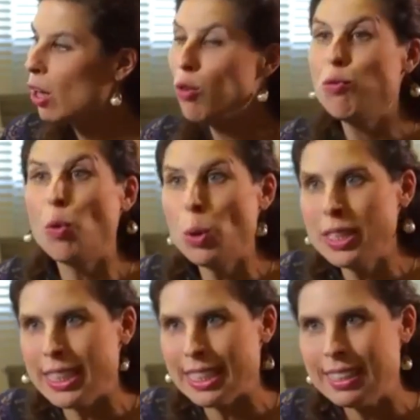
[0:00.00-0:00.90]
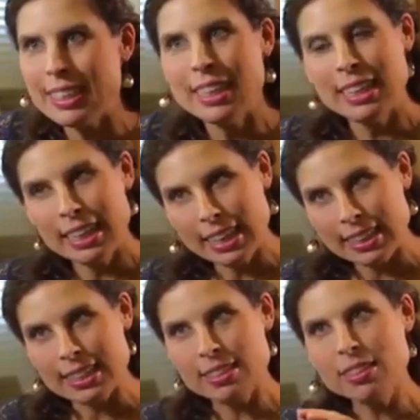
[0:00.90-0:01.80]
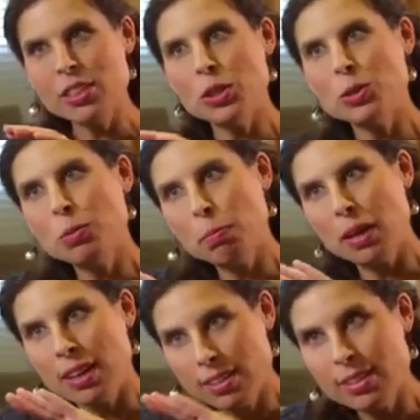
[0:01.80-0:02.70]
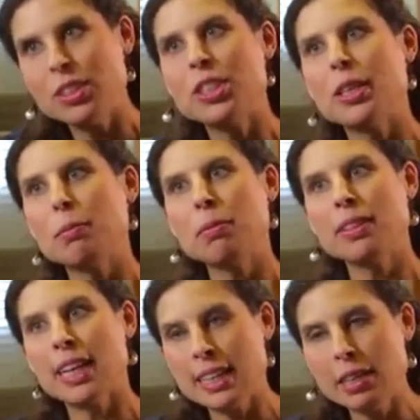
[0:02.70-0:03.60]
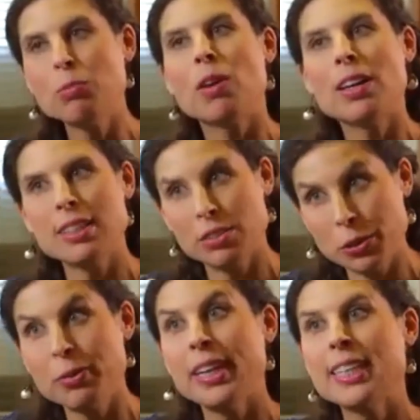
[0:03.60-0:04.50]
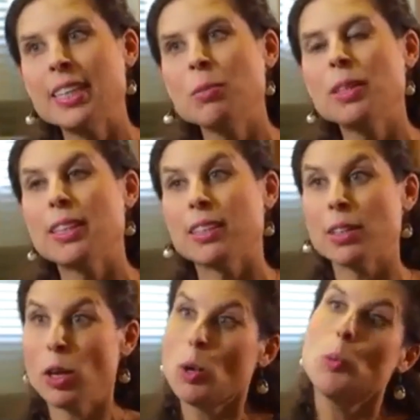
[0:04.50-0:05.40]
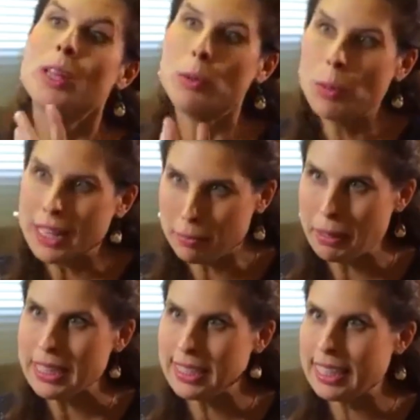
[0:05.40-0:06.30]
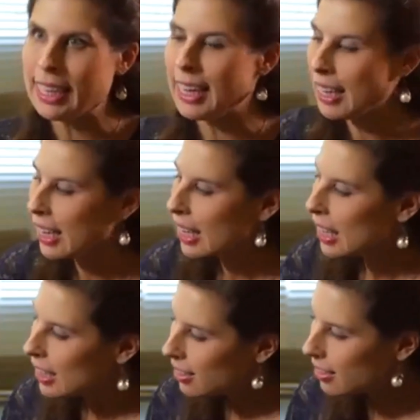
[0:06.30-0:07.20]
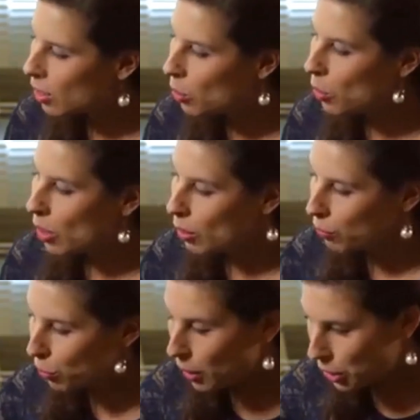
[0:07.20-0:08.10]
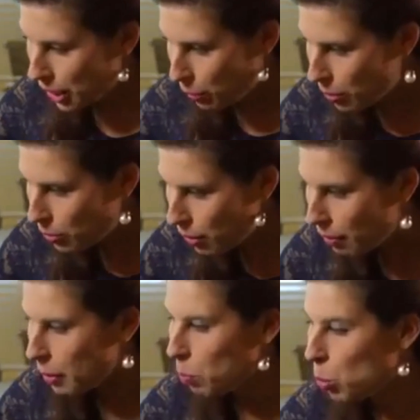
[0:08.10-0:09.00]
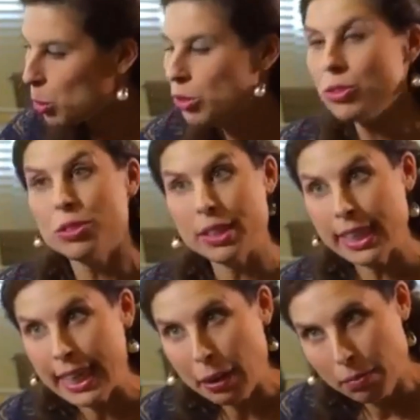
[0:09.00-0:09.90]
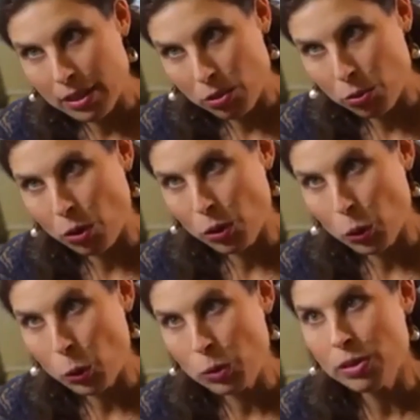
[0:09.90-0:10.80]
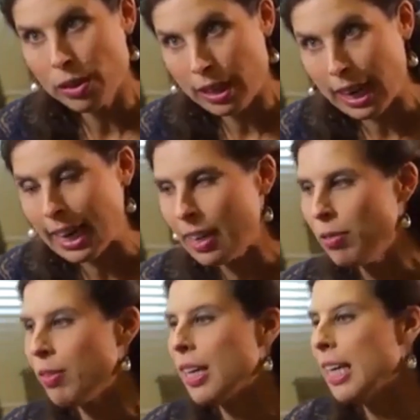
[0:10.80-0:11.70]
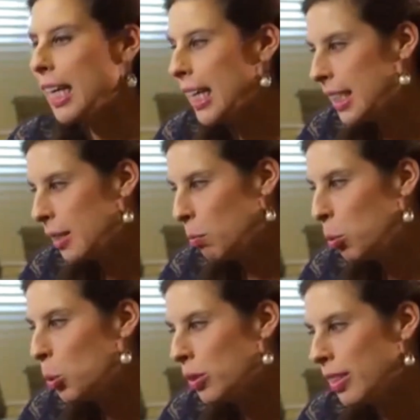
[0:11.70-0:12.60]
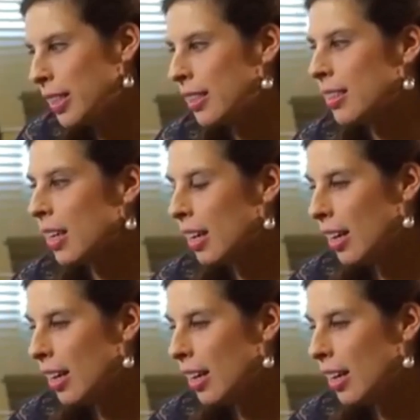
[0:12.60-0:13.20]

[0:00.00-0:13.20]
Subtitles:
avoided in this new partnership that Iran is creating with the West, basically. So for Russia, it was very important to keep the stronghold alive. It's important